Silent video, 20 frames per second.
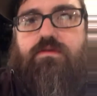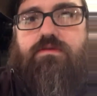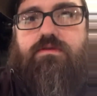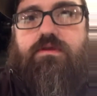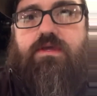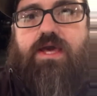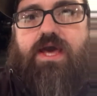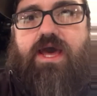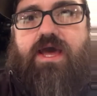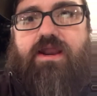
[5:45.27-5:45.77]

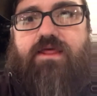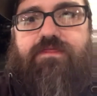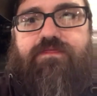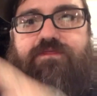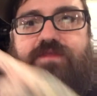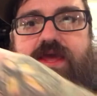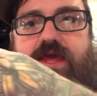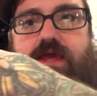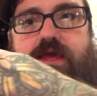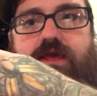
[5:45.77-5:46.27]
You got a
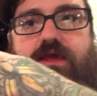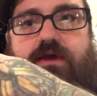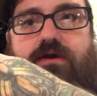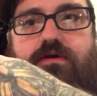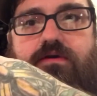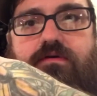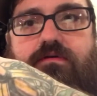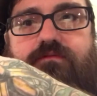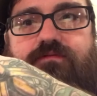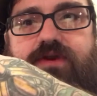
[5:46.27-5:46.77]
thing
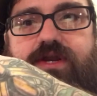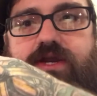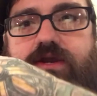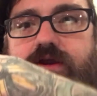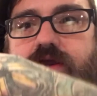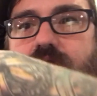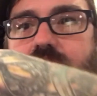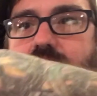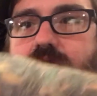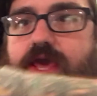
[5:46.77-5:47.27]
over
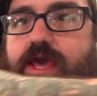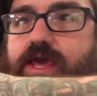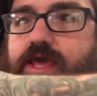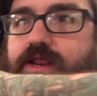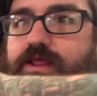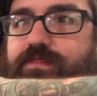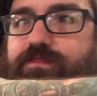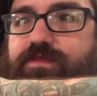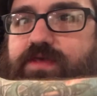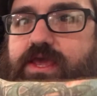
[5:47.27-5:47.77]
here
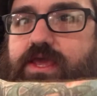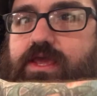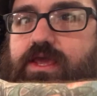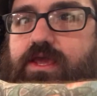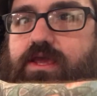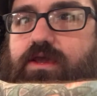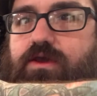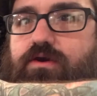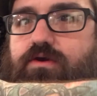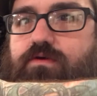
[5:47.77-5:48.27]
and a
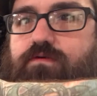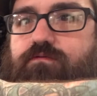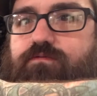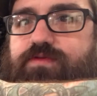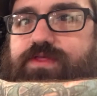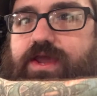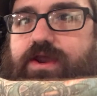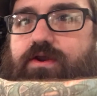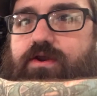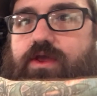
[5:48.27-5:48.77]
thing over
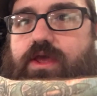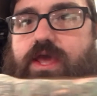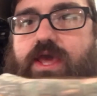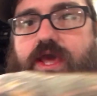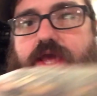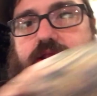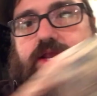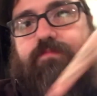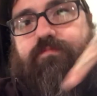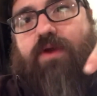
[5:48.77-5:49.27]
there,
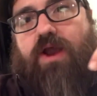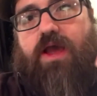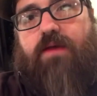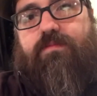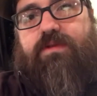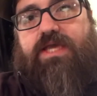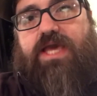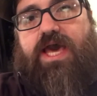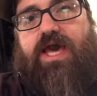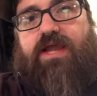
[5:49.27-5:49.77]
and you
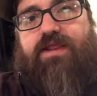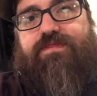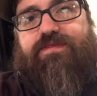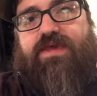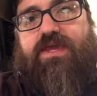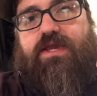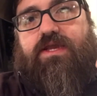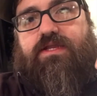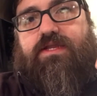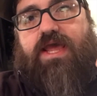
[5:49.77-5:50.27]
probably got a
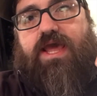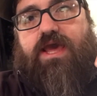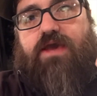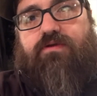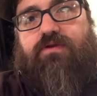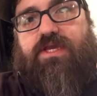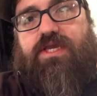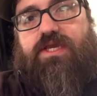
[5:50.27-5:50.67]
thing down